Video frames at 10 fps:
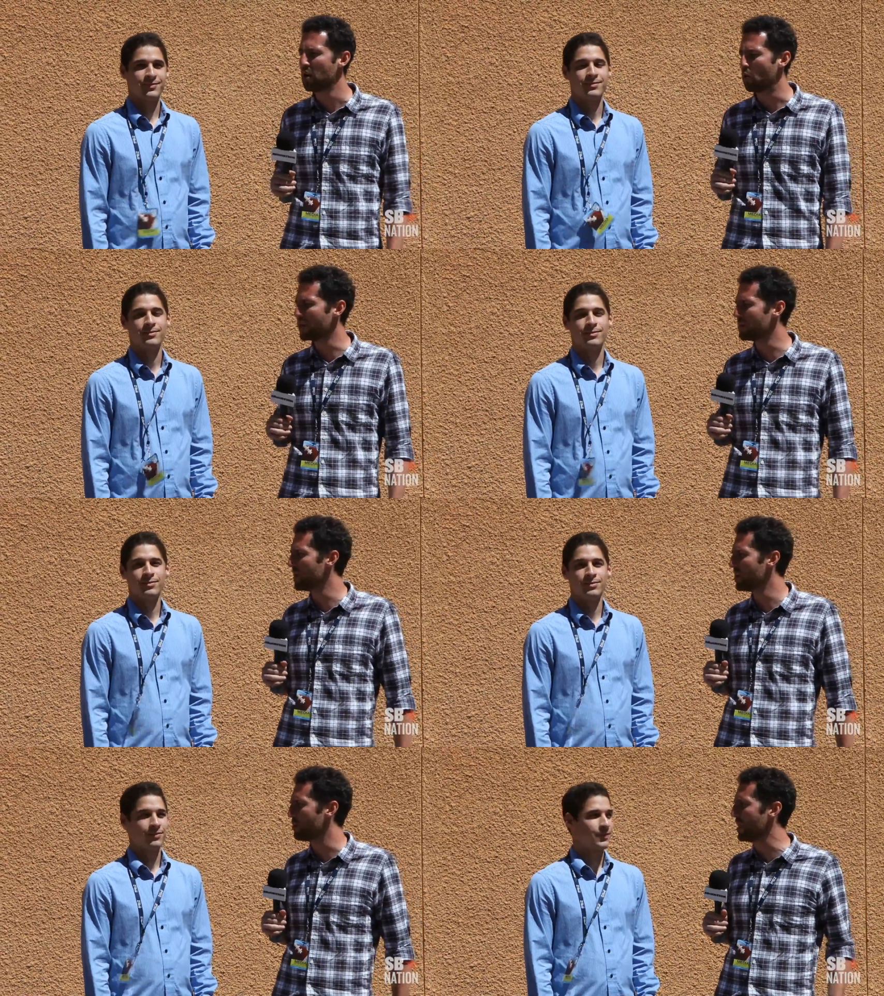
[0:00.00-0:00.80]
Speaker 1: What has
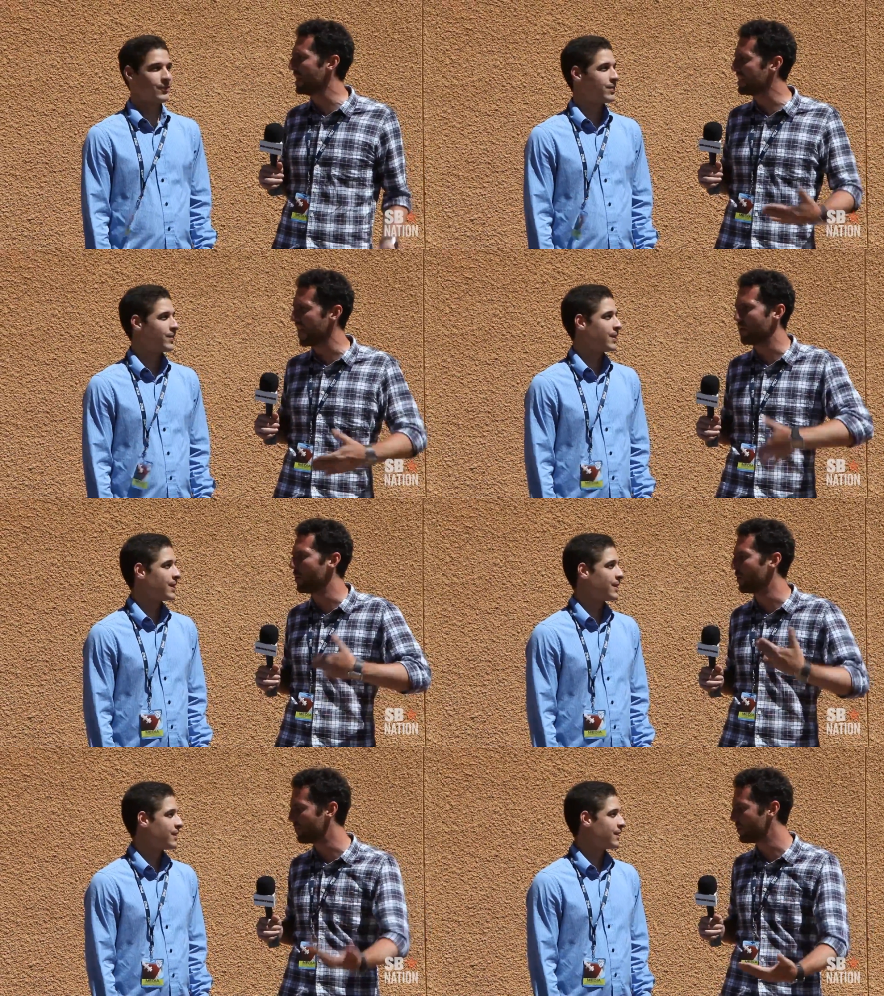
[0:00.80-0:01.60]
been your big
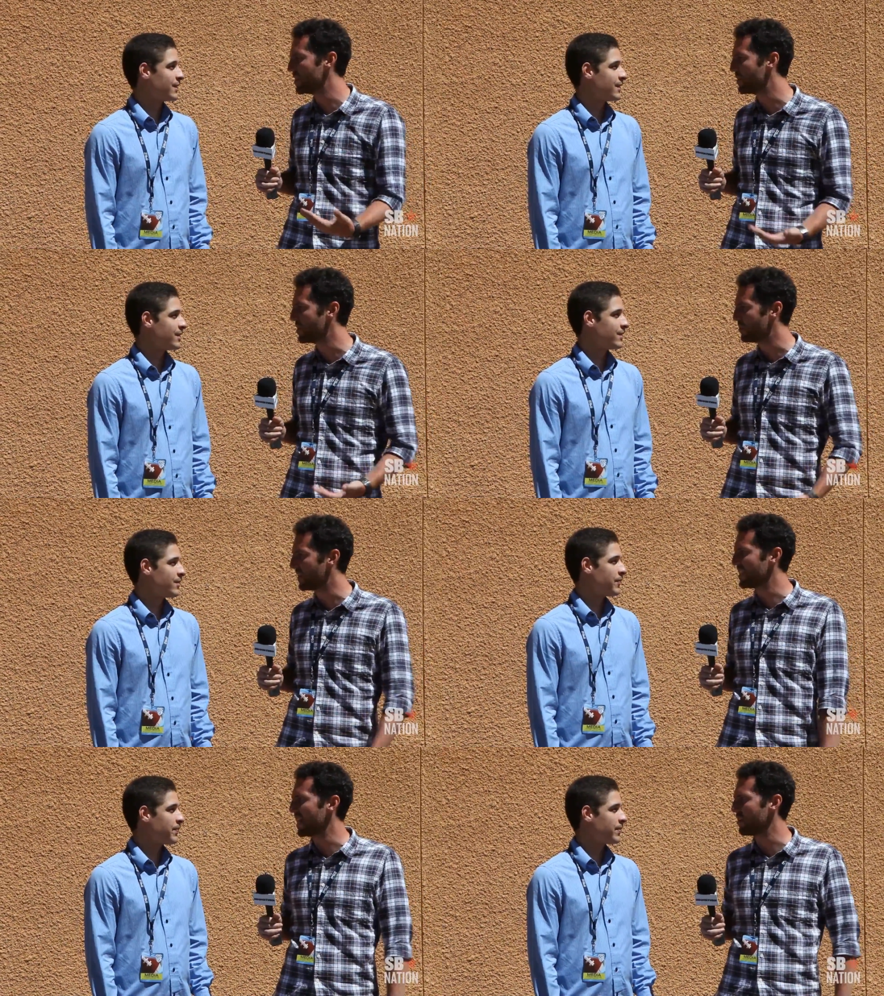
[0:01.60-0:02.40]
takeaway? What have you been, been your
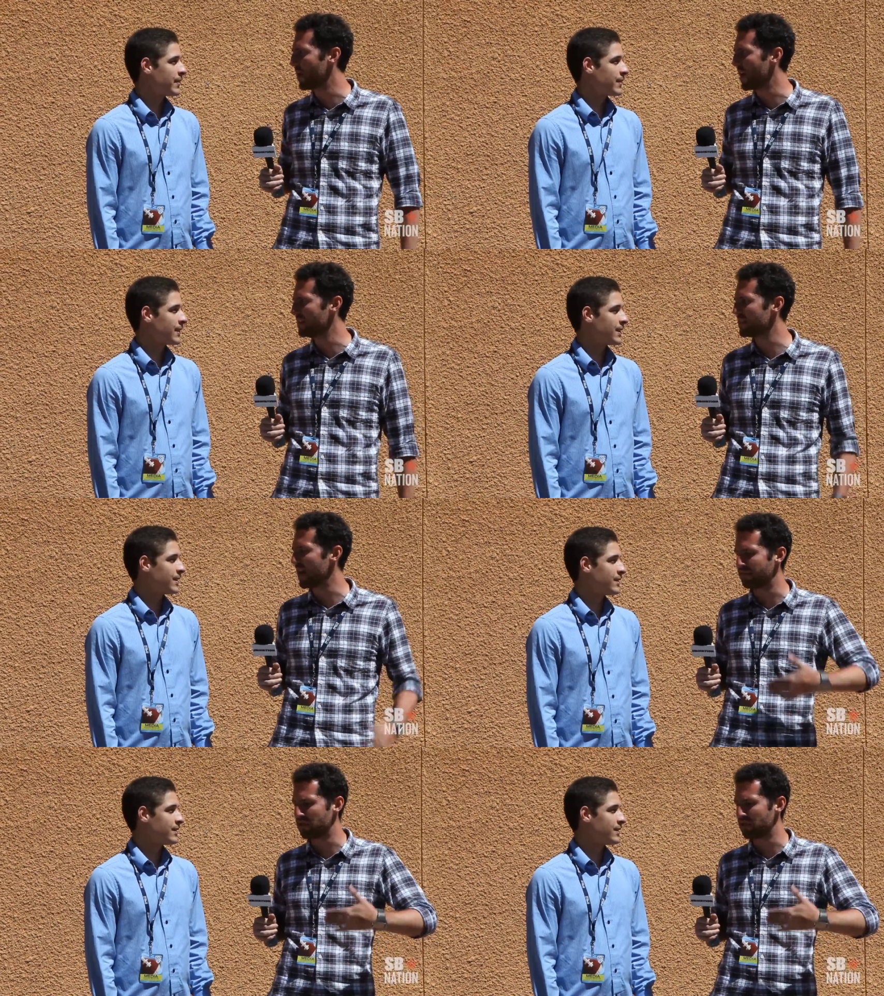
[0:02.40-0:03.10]
big takeaways after